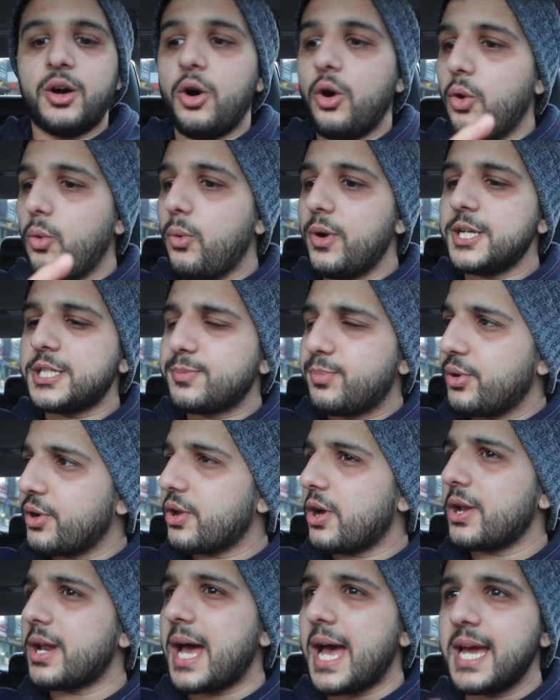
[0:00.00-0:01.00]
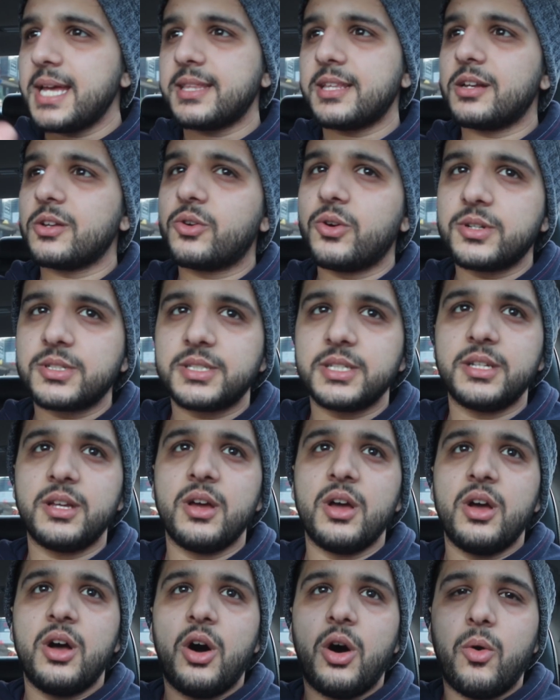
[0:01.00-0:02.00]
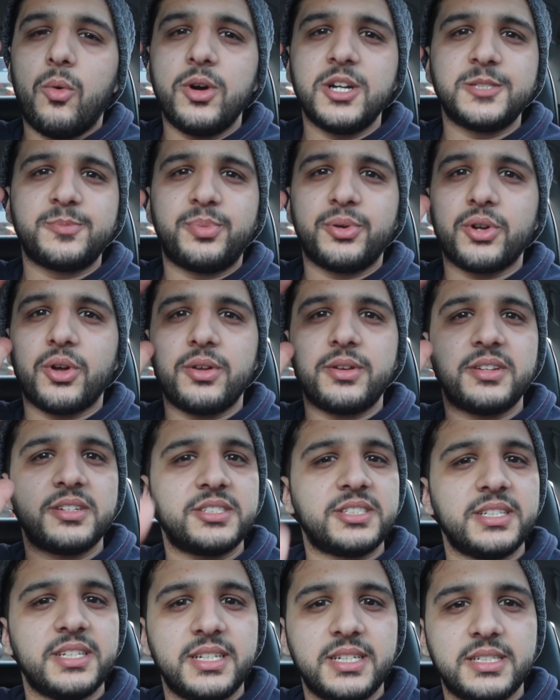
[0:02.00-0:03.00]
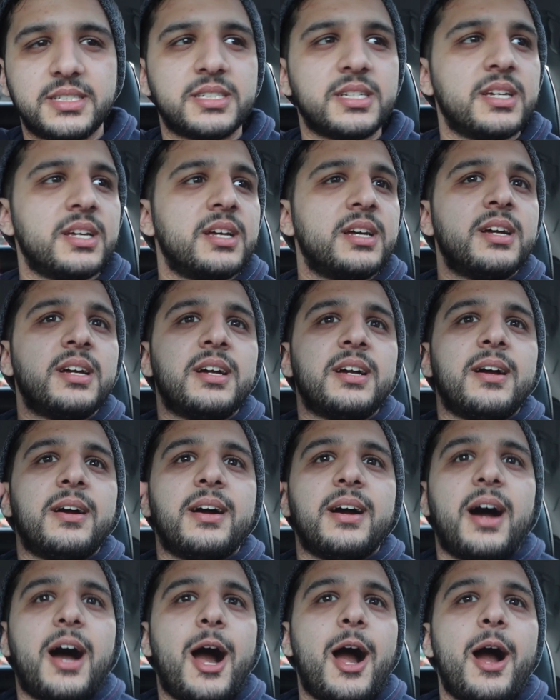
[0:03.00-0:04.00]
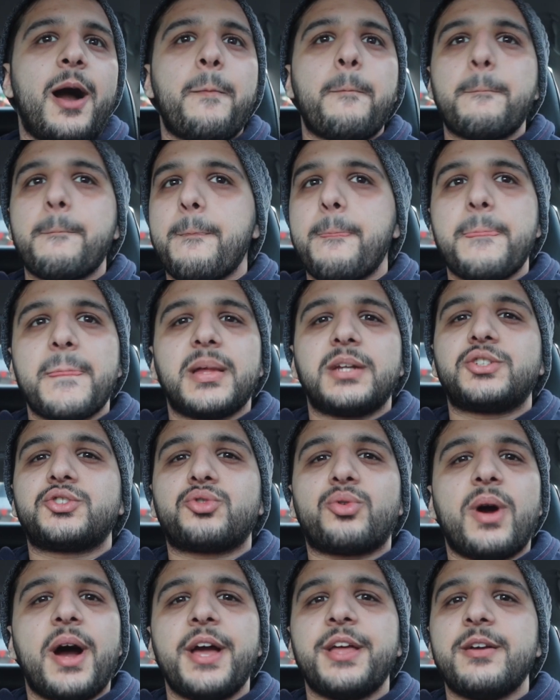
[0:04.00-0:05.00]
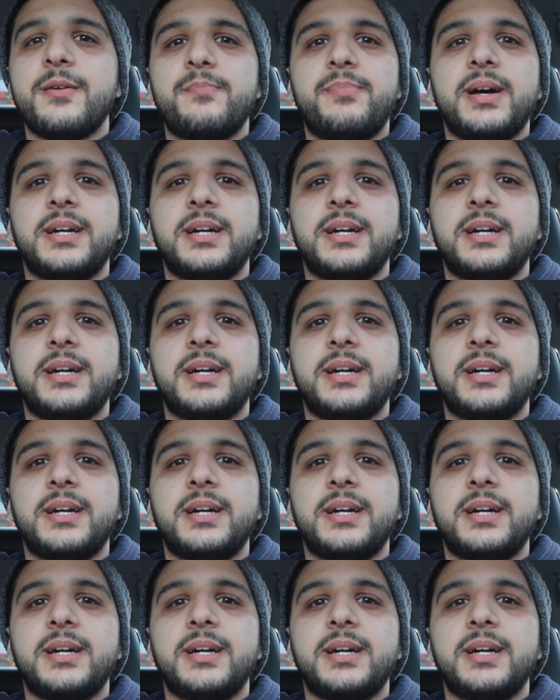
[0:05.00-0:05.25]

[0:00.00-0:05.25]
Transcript: Always put on Ayat al-Kursi, always put on the sheets. Try your